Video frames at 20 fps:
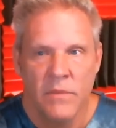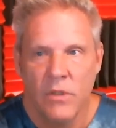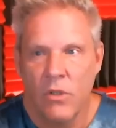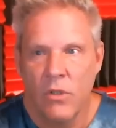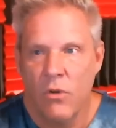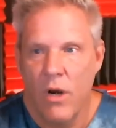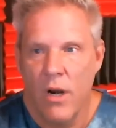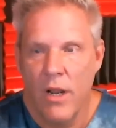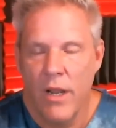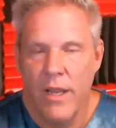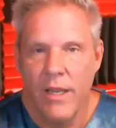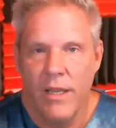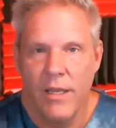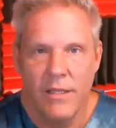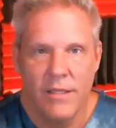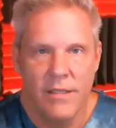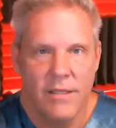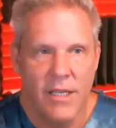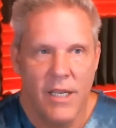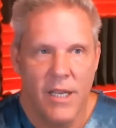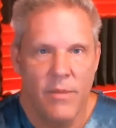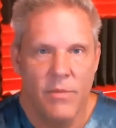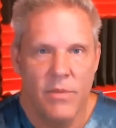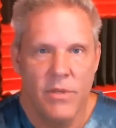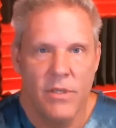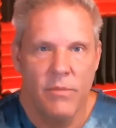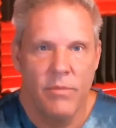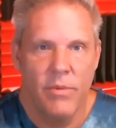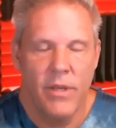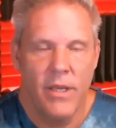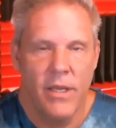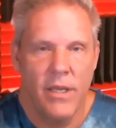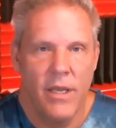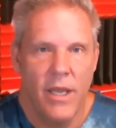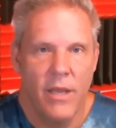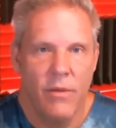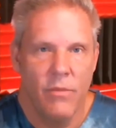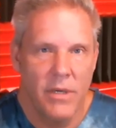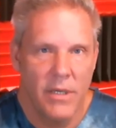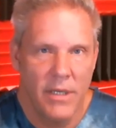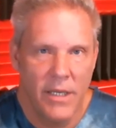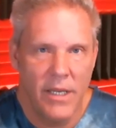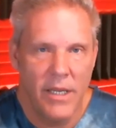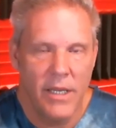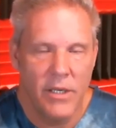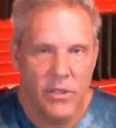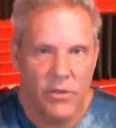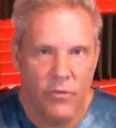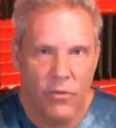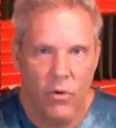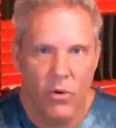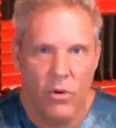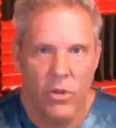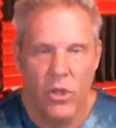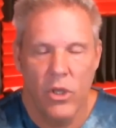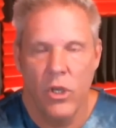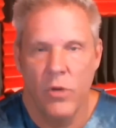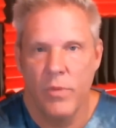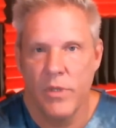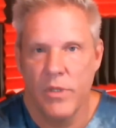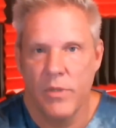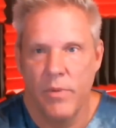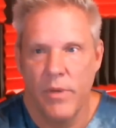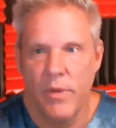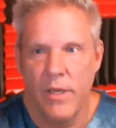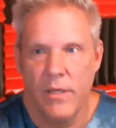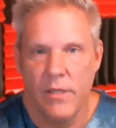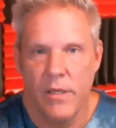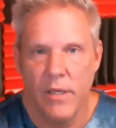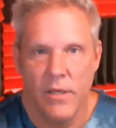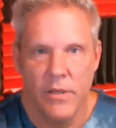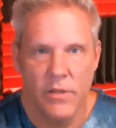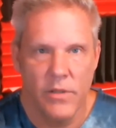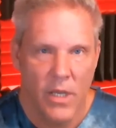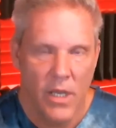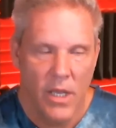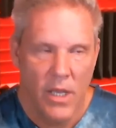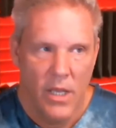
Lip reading: Crying seems to be a release for the human species.